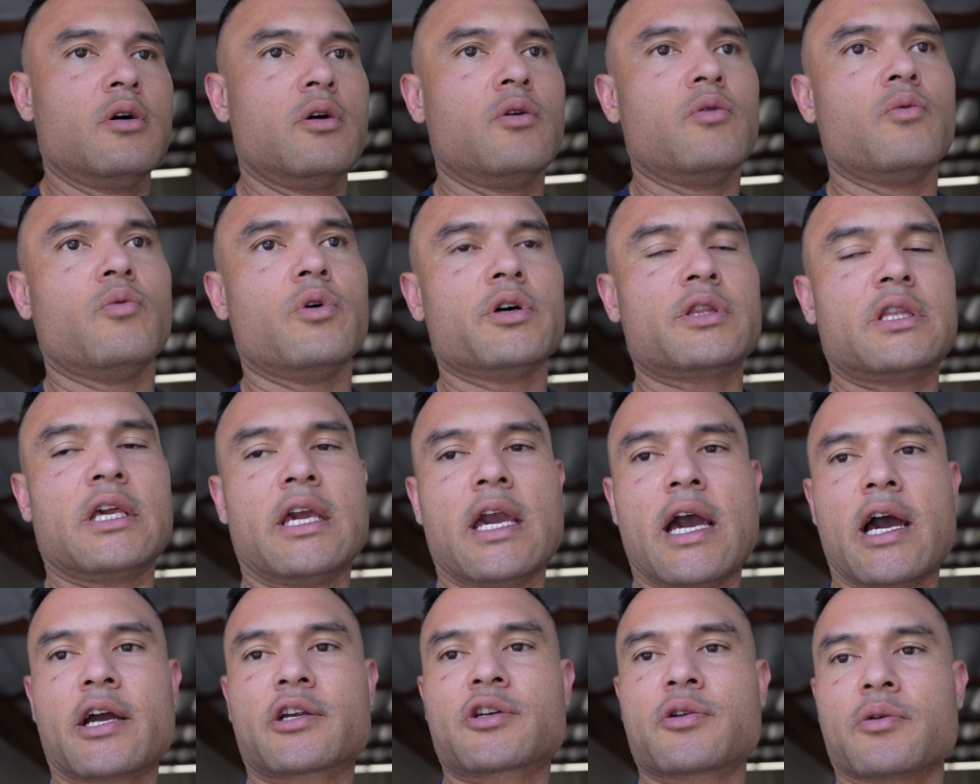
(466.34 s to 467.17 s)
what the
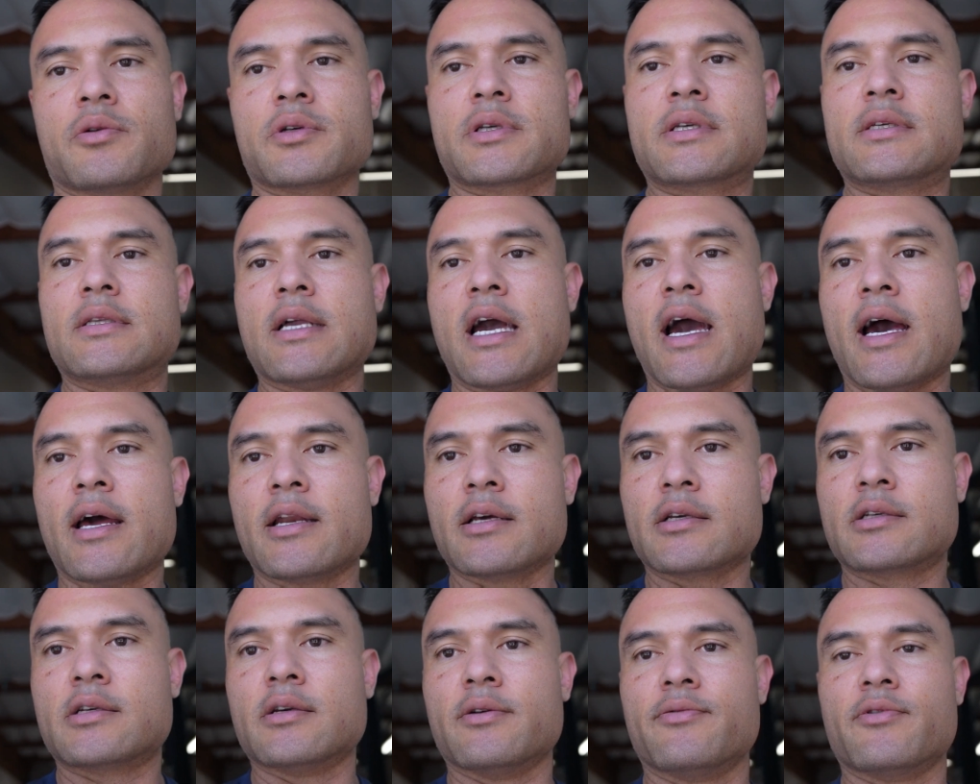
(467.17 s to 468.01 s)
actual
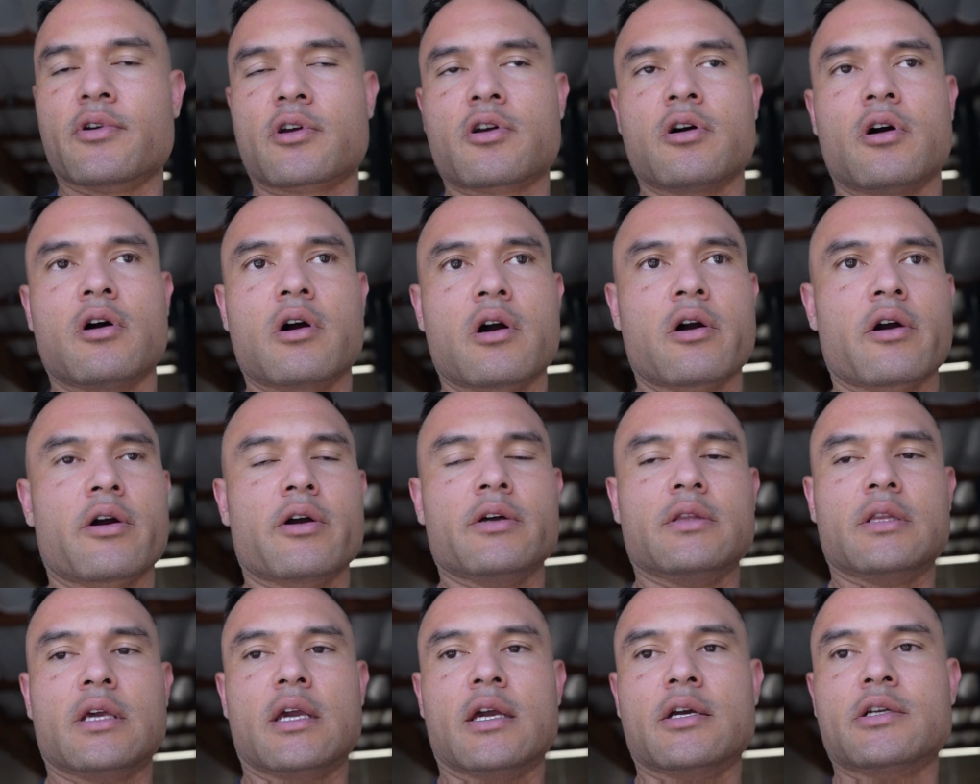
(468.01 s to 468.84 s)
status of the car
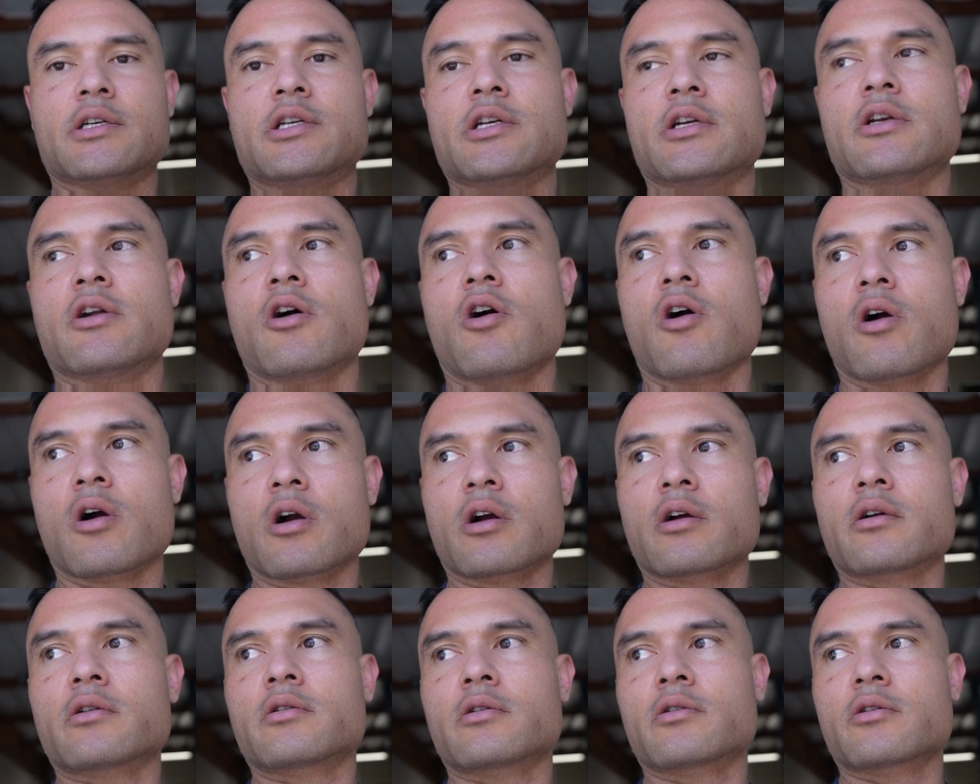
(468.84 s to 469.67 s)
and the engine
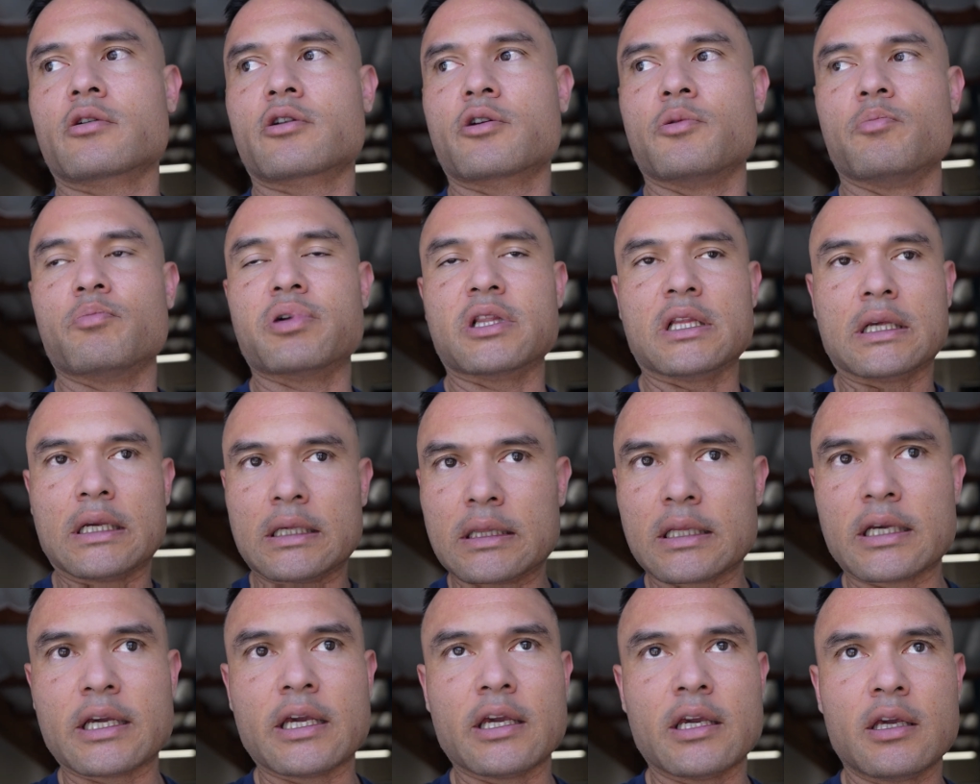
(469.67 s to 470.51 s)
are
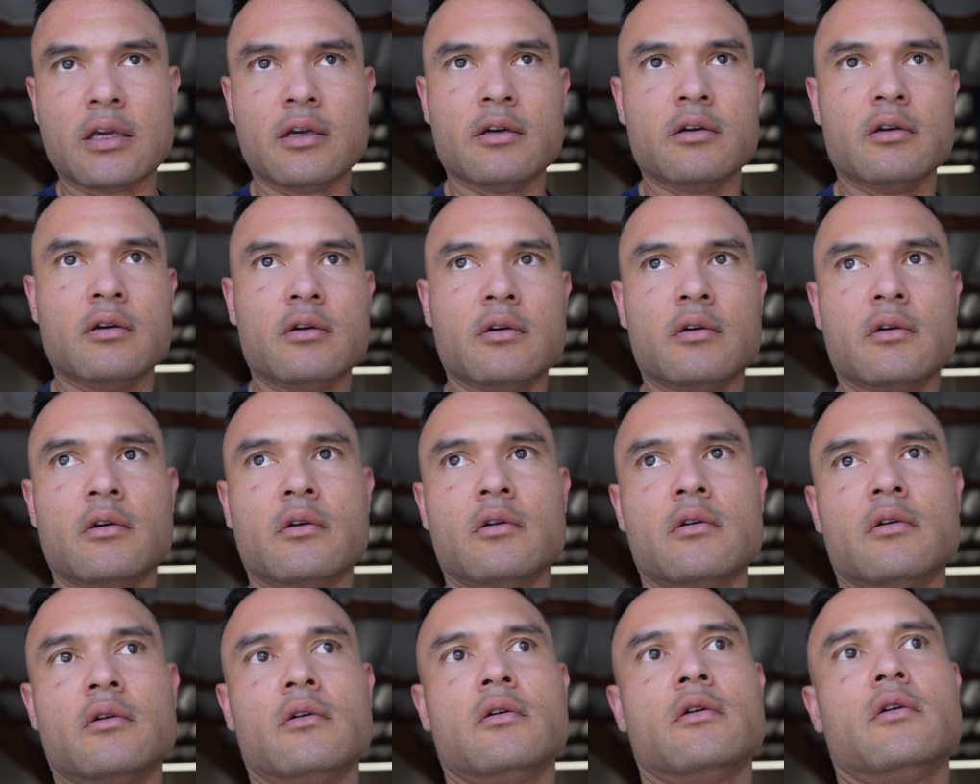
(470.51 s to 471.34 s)
completely
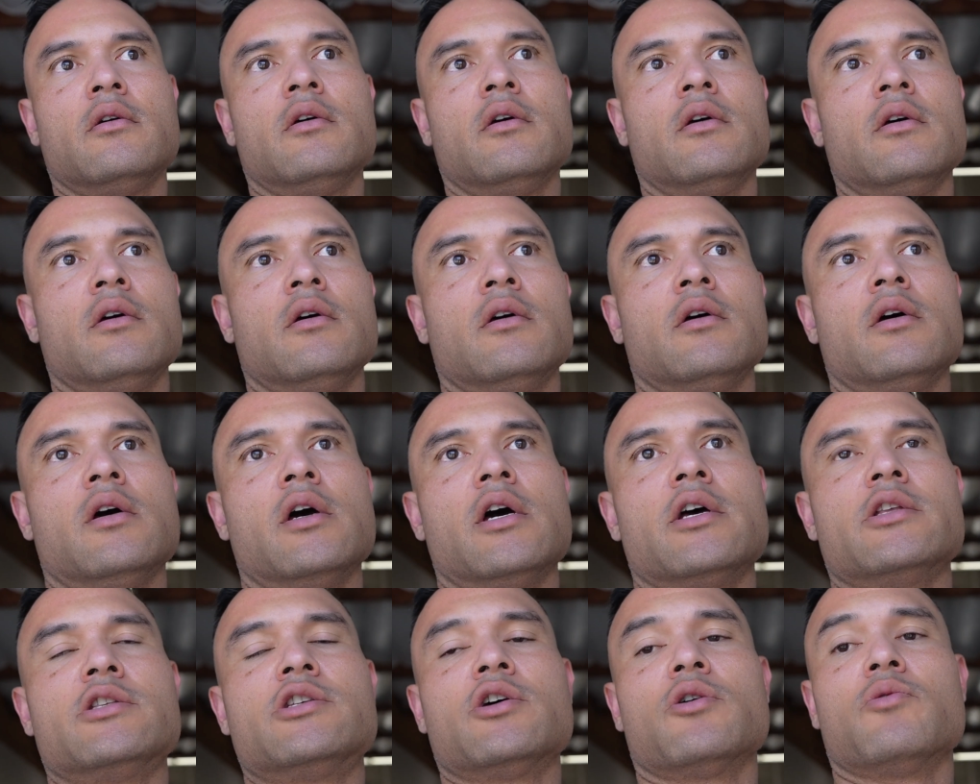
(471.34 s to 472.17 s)

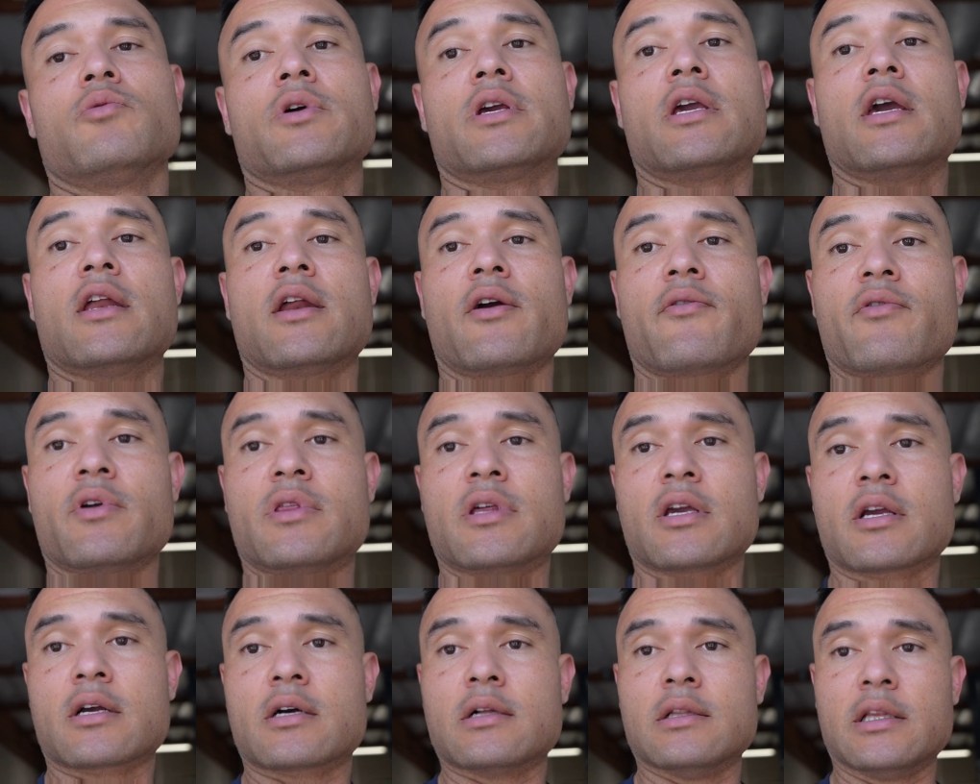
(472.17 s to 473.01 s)
until we get
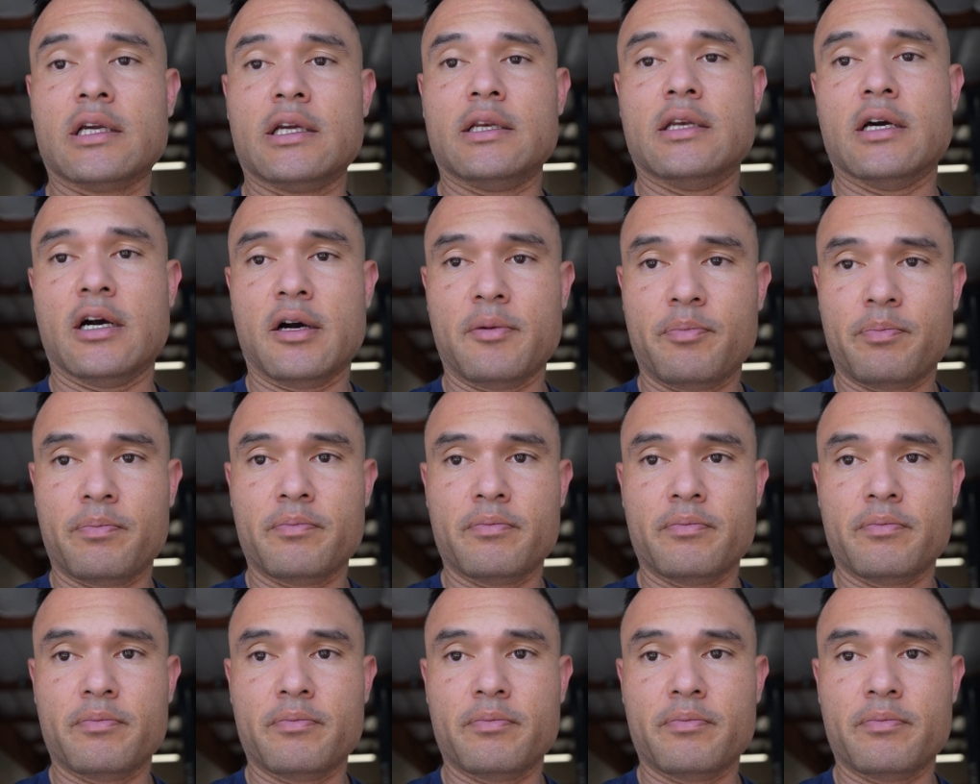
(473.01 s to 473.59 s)
everything cleaned up.